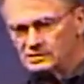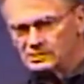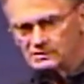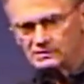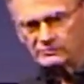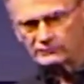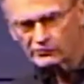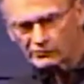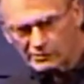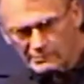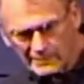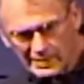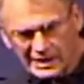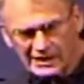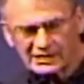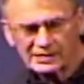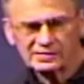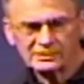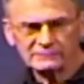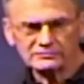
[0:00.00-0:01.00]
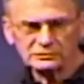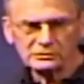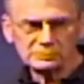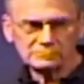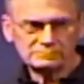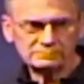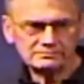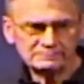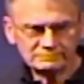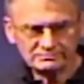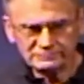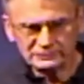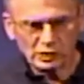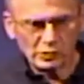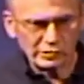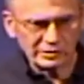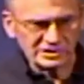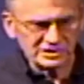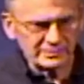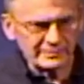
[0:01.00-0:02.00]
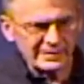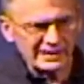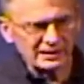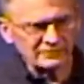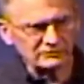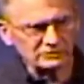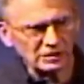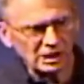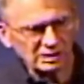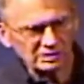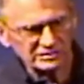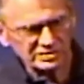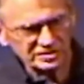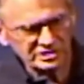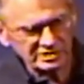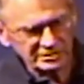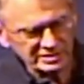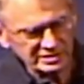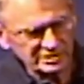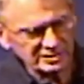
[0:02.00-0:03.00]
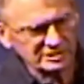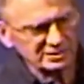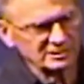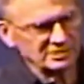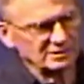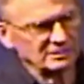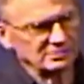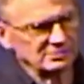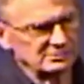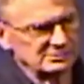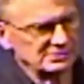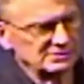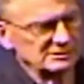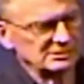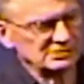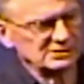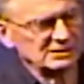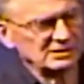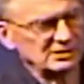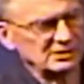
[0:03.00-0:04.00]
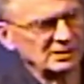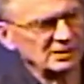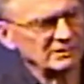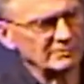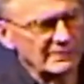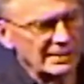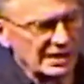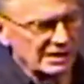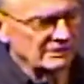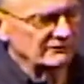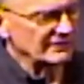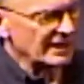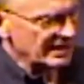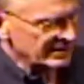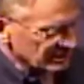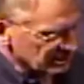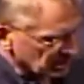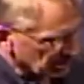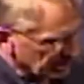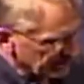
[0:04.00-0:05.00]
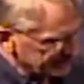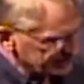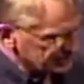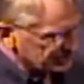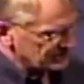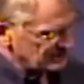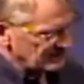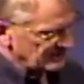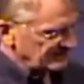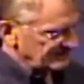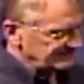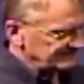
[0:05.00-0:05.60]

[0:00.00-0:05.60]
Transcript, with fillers: for a man of, known as the man of lawlessness, man of Antichrist.